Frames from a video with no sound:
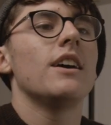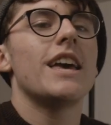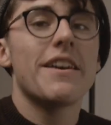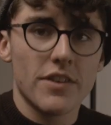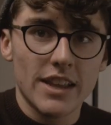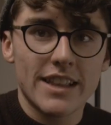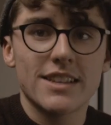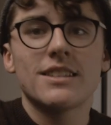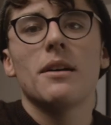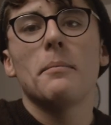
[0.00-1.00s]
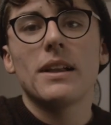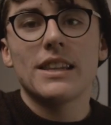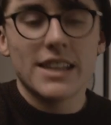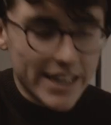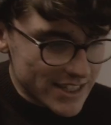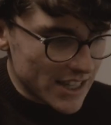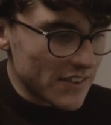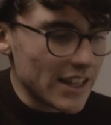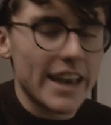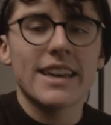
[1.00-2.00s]
If you like this, please
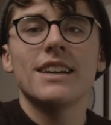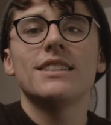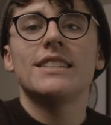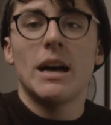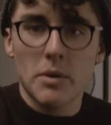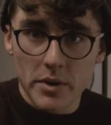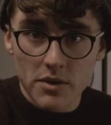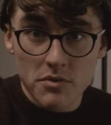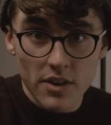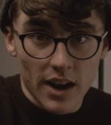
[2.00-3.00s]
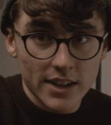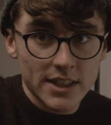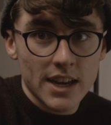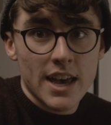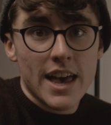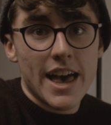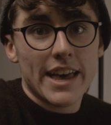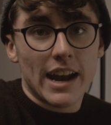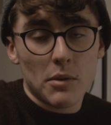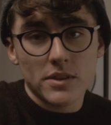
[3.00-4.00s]
leave a like. Tell me what you thought,
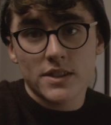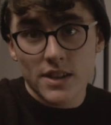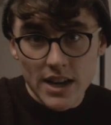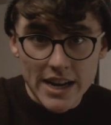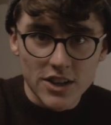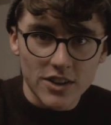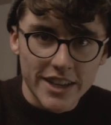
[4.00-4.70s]
and I will see you guys all